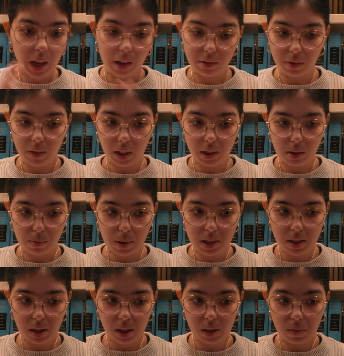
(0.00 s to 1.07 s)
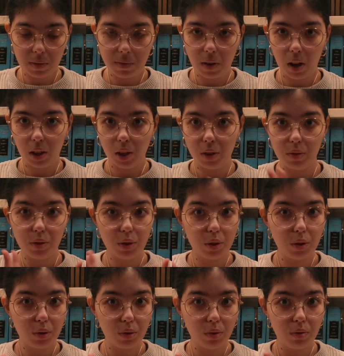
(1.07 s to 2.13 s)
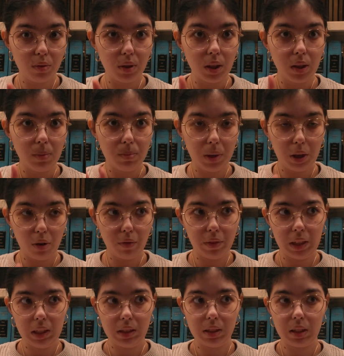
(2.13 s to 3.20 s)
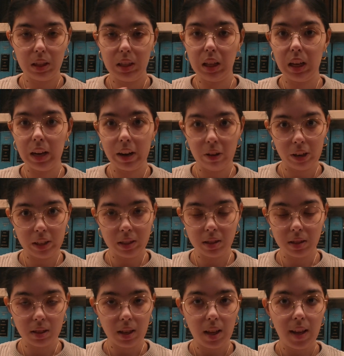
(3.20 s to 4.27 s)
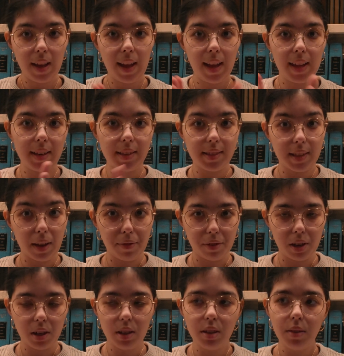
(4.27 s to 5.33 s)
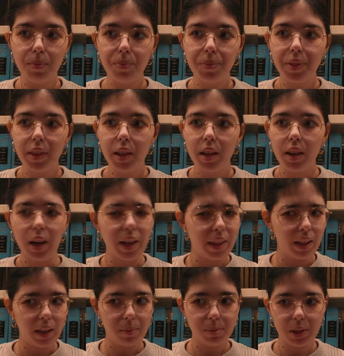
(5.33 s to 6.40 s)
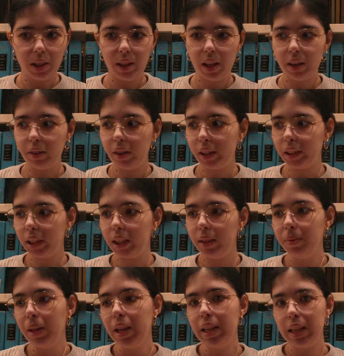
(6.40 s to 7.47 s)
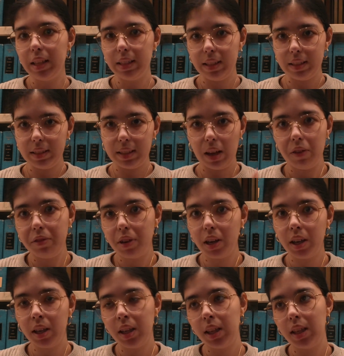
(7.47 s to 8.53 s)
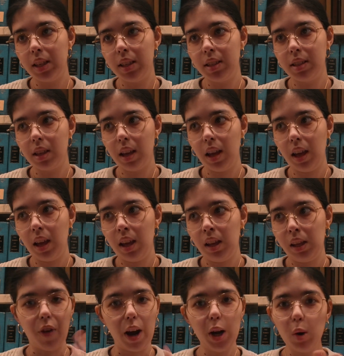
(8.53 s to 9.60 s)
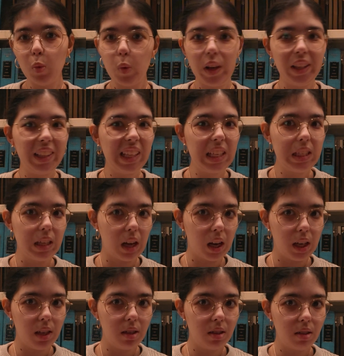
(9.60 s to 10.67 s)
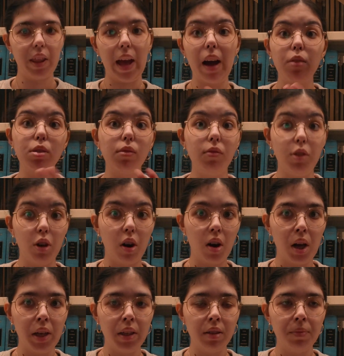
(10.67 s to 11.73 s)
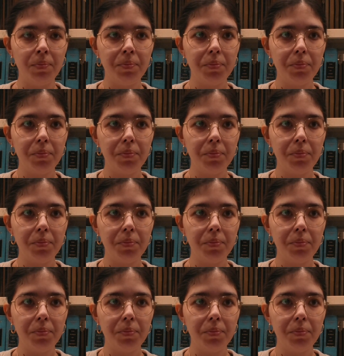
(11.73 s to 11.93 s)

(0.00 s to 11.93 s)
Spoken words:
House of Dusk. Basically, we follow two POVs, Daenerys and Sapphic. I think I'm saying that correctly. Sapphic is a fire-wielding nun for the House of Dawn.